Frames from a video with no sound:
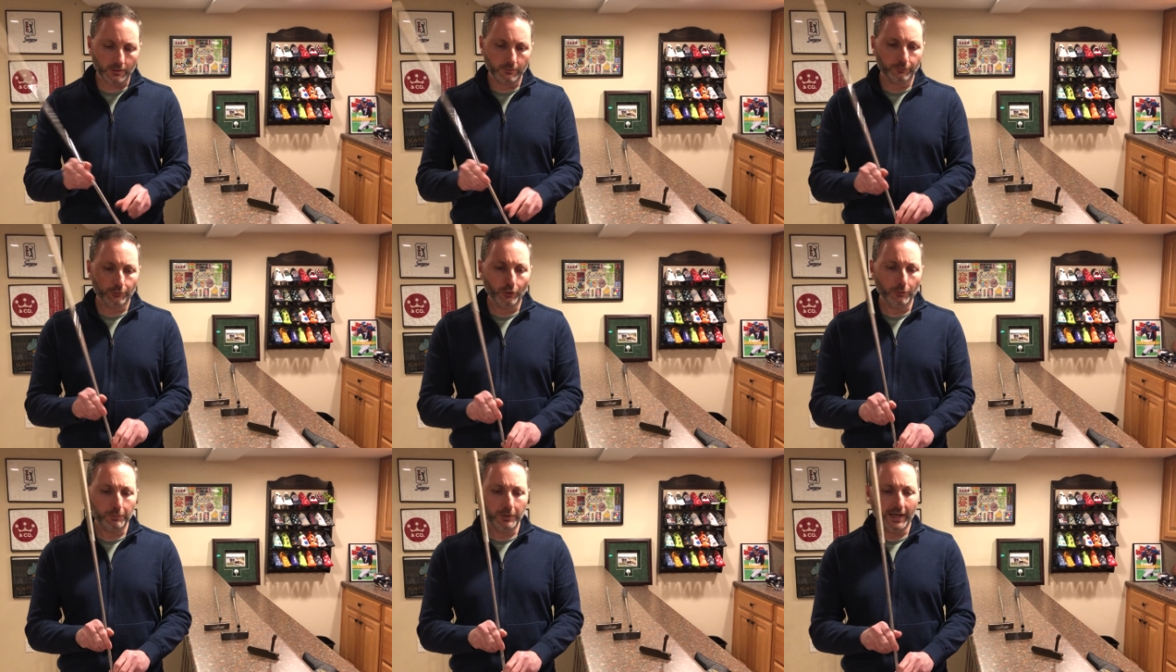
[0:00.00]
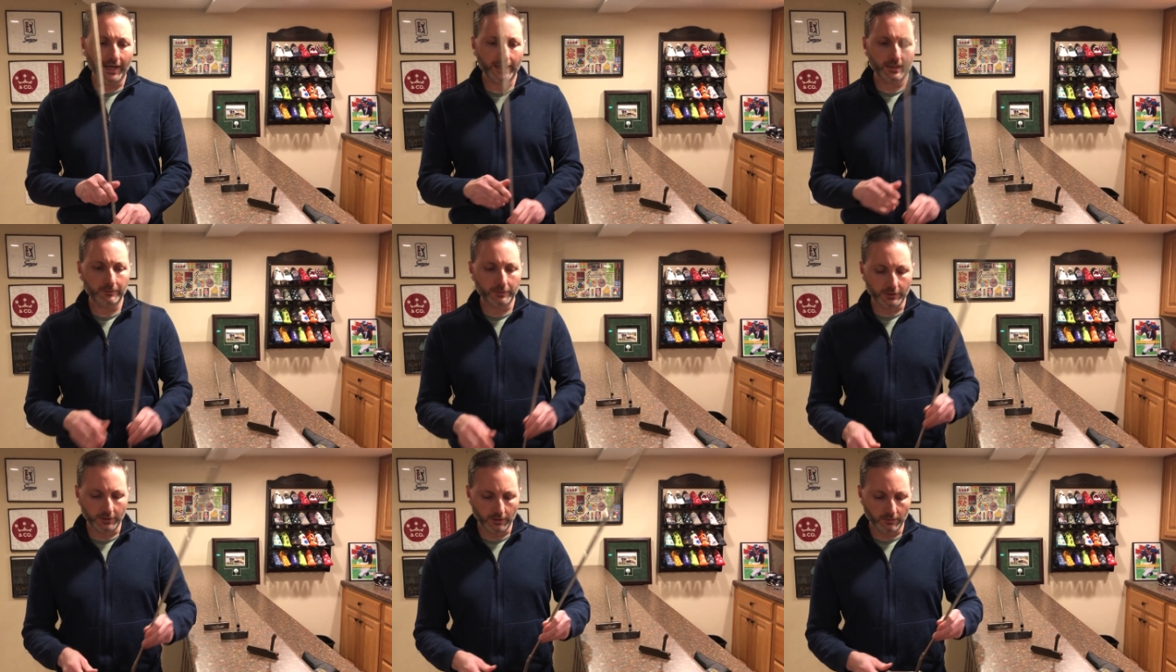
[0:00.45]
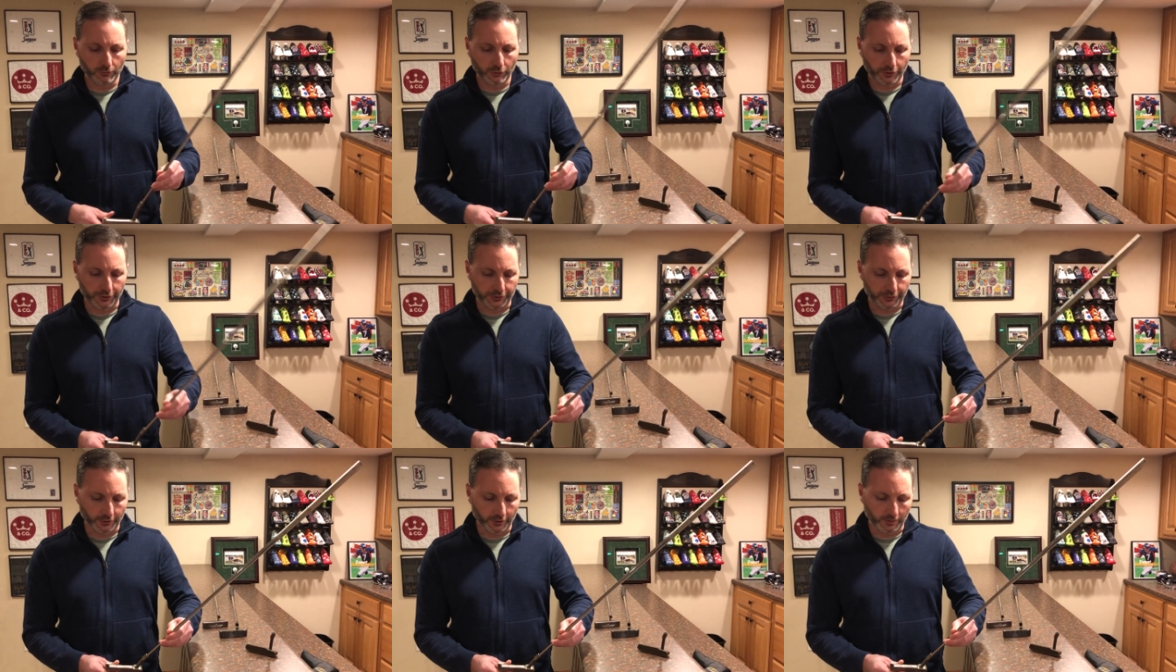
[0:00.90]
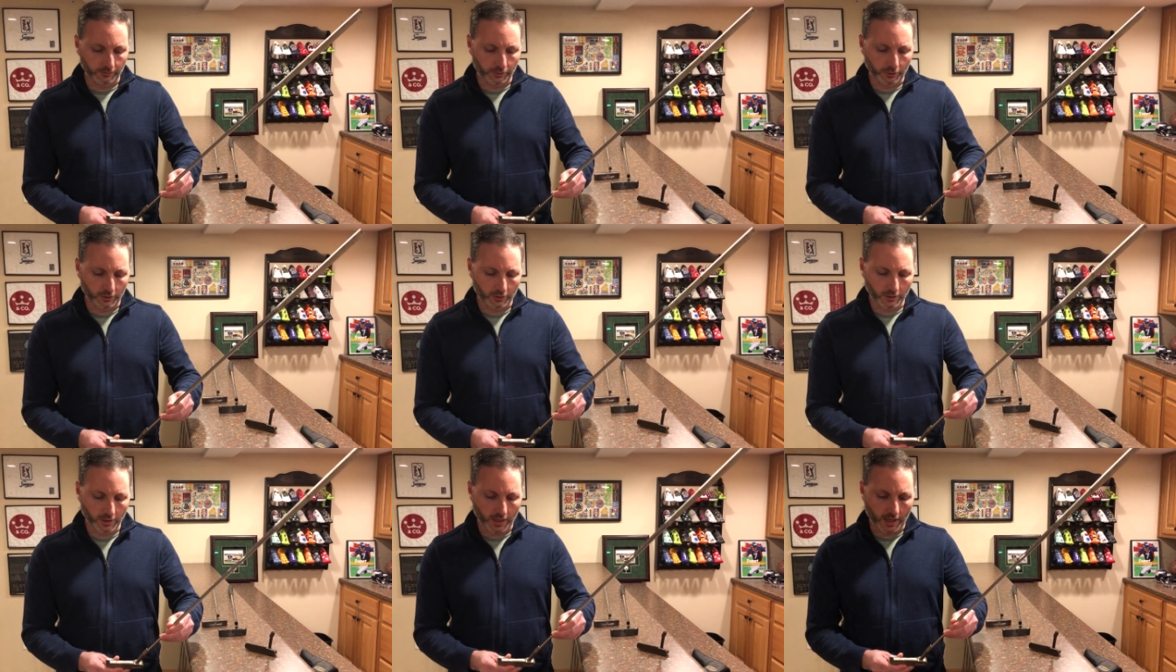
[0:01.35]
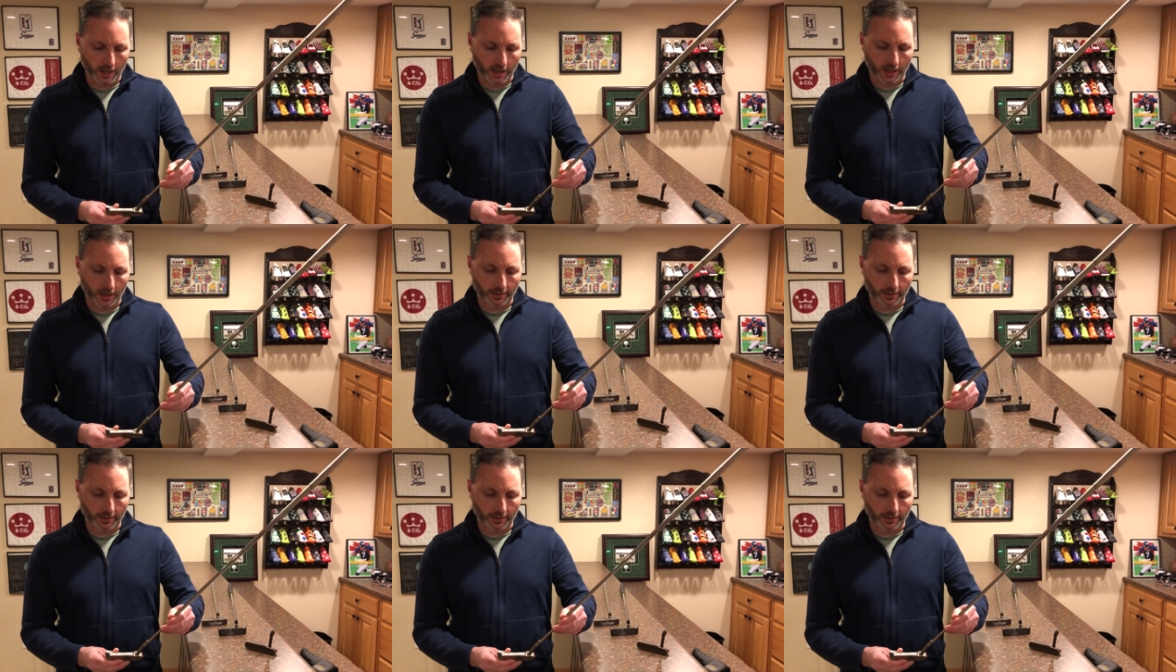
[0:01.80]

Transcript: Pro Platinum, a little more durable.